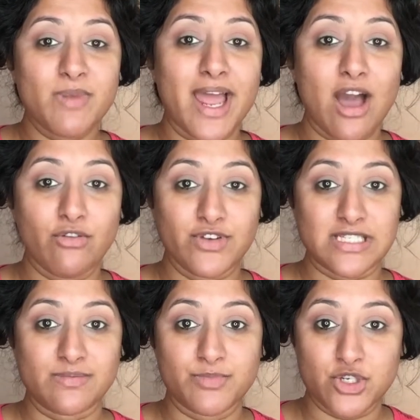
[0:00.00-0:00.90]
my
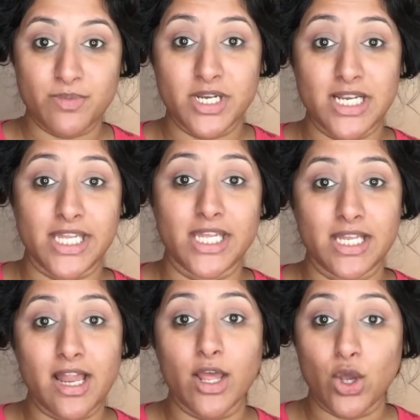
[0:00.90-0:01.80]
outfit's predominantly
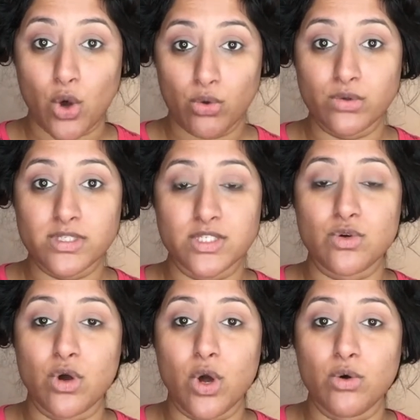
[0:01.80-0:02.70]
like gold, it's
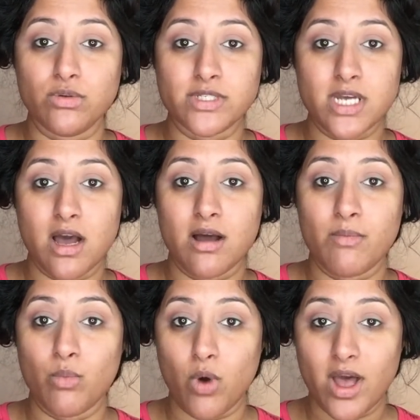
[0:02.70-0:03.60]
got gold
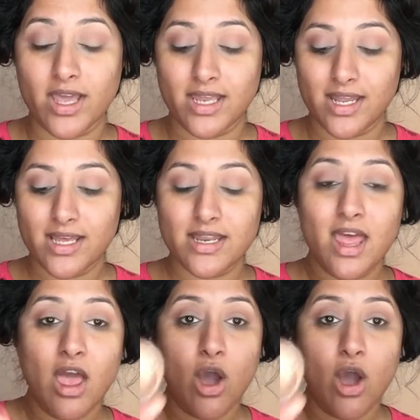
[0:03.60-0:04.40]
work in it,